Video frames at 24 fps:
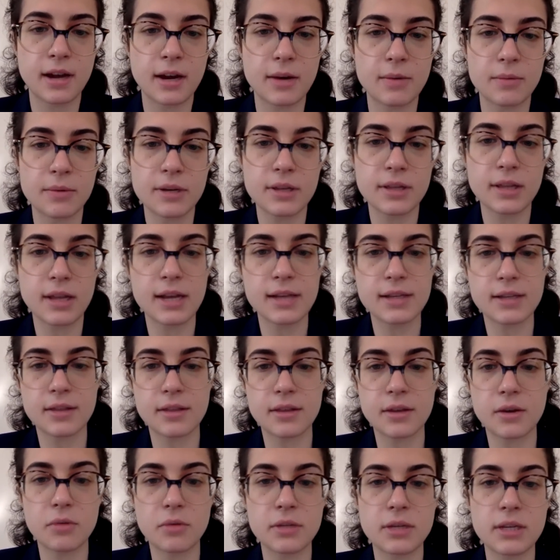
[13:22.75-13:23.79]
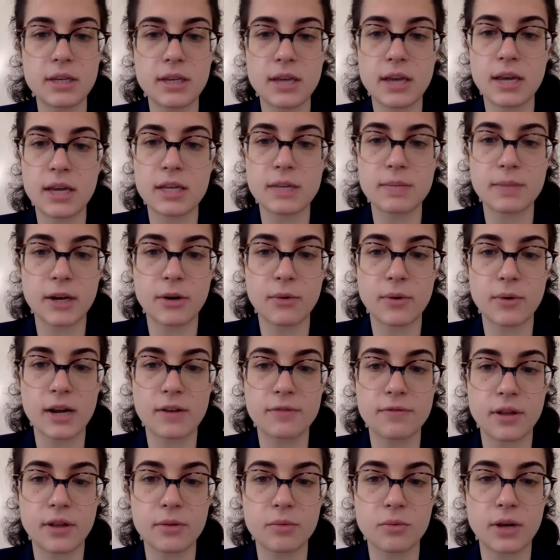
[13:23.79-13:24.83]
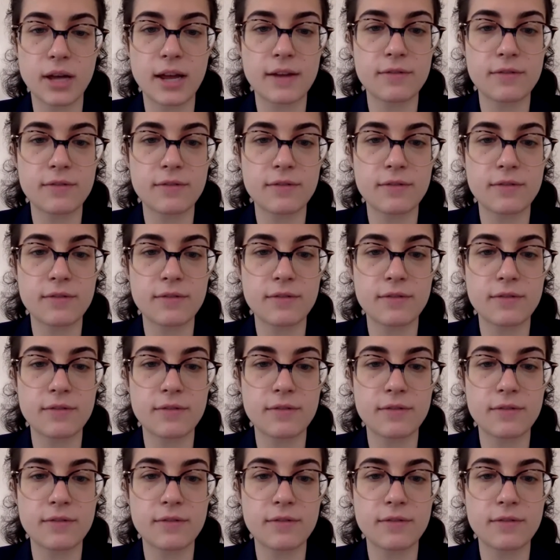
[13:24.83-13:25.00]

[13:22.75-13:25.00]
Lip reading: I realize that the only gaze my grandfather will